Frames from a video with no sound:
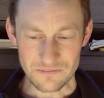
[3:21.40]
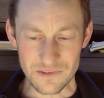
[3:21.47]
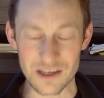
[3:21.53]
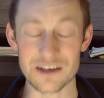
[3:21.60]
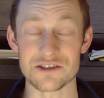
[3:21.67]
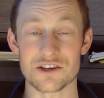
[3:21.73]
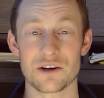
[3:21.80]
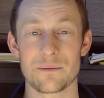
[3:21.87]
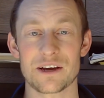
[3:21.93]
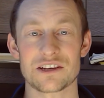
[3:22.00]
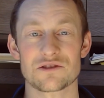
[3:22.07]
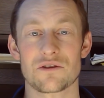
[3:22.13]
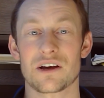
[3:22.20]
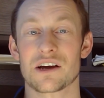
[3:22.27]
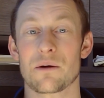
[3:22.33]
is going to make
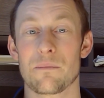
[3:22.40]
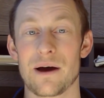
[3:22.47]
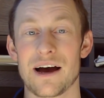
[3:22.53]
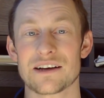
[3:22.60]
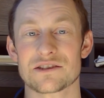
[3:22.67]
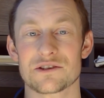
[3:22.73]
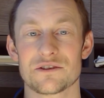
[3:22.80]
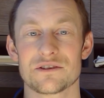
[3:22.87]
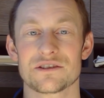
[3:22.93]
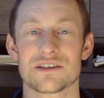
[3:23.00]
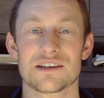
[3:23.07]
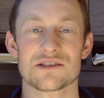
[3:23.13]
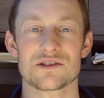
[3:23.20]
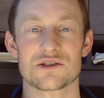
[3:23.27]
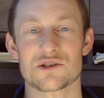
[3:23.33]
it so that capacitor
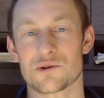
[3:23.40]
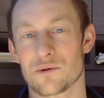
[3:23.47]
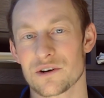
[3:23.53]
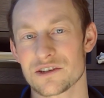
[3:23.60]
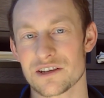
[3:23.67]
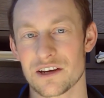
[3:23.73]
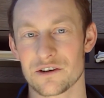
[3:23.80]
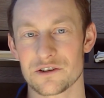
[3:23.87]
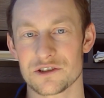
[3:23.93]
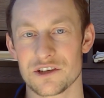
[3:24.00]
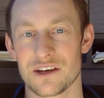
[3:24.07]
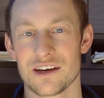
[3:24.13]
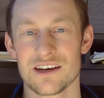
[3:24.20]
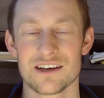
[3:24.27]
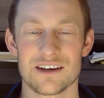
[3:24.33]
doesn't store its
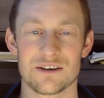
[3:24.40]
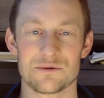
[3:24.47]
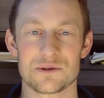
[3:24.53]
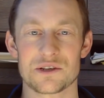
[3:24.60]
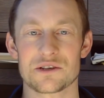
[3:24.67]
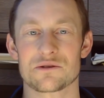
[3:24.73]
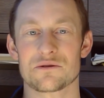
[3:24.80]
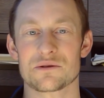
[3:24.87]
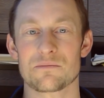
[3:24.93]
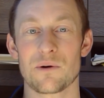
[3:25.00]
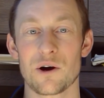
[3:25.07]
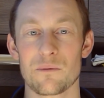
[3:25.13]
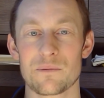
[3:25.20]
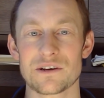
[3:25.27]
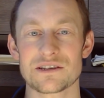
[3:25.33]
energy. A resistor's
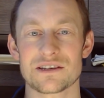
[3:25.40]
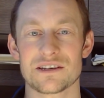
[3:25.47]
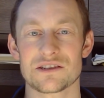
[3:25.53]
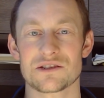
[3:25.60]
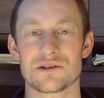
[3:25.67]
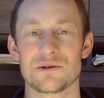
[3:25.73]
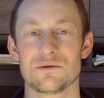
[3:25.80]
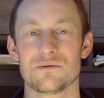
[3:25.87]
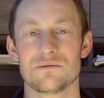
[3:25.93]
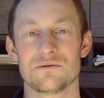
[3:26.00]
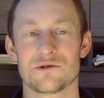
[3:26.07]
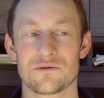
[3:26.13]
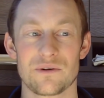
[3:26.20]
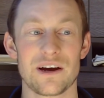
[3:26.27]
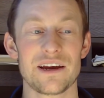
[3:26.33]
purpose is to
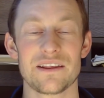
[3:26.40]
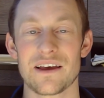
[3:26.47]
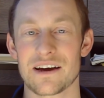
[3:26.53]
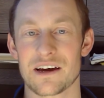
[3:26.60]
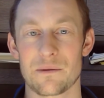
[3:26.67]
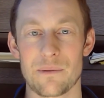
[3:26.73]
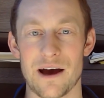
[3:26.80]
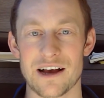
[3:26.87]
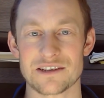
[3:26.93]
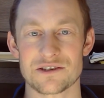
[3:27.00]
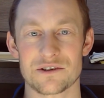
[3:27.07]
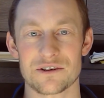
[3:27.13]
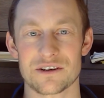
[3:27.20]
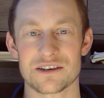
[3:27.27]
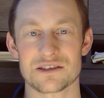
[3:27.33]
drain that
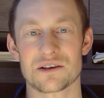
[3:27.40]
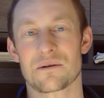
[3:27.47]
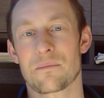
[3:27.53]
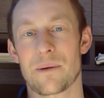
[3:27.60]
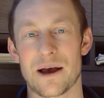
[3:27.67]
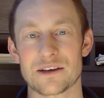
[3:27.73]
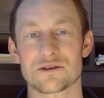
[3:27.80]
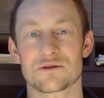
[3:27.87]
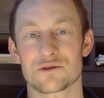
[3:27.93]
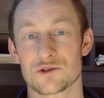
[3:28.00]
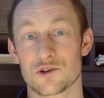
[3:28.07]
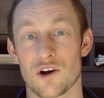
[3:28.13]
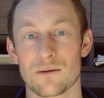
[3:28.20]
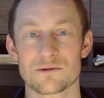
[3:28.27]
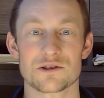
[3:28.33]
capacitor, because the capacitor's
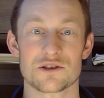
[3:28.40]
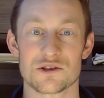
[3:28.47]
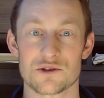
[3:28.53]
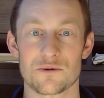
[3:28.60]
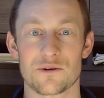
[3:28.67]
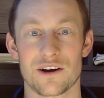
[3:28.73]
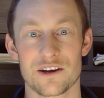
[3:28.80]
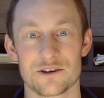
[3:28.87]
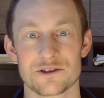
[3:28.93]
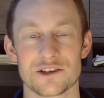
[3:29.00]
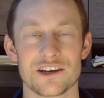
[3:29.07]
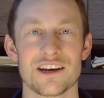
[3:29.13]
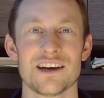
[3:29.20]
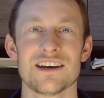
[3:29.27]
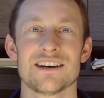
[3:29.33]
job is to store
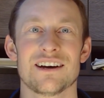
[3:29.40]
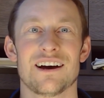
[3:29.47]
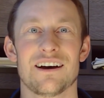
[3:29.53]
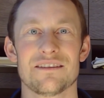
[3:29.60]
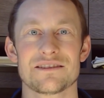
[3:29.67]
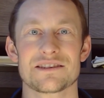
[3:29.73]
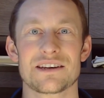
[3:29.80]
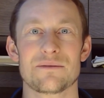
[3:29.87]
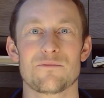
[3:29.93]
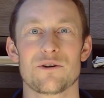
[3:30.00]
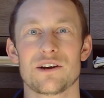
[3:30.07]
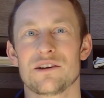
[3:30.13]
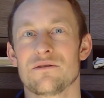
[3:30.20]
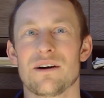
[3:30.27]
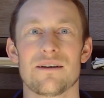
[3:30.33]
energy. The same
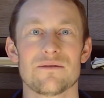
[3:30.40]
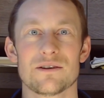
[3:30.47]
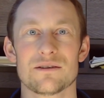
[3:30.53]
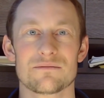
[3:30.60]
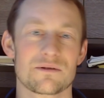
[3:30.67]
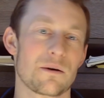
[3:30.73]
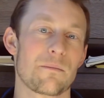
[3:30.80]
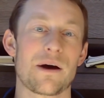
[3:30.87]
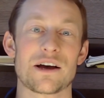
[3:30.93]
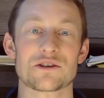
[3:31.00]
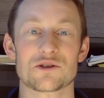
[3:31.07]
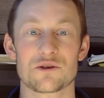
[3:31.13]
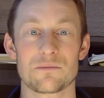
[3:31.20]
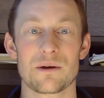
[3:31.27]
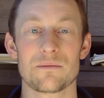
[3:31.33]
way you have a
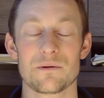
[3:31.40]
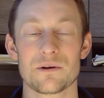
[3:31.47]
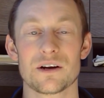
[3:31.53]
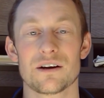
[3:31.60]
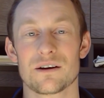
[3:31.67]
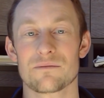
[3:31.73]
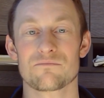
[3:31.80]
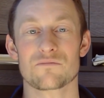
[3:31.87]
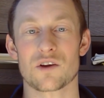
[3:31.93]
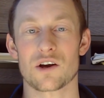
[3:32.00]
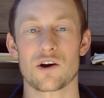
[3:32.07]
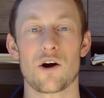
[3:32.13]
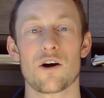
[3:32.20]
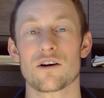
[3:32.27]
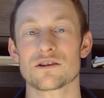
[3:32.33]
capacitor maybe in a
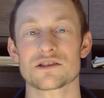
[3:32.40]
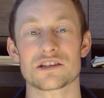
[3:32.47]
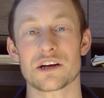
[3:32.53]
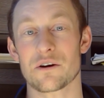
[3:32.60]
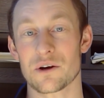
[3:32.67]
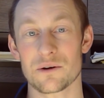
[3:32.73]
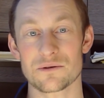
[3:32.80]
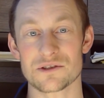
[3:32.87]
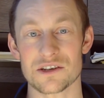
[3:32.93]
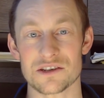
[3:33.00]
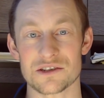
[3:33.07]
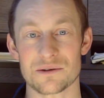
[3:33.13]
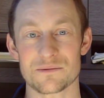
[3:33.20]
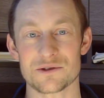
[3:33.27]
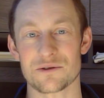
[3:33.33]
car stereo
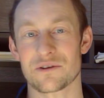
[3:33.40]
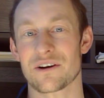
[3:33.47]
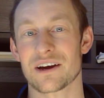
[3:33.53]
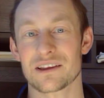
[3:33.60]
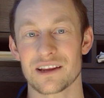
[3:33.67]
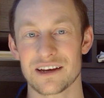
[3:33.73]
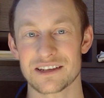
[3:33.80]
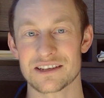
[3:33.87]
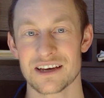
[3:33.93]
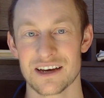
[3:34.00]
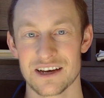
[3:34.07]
system, so your headlights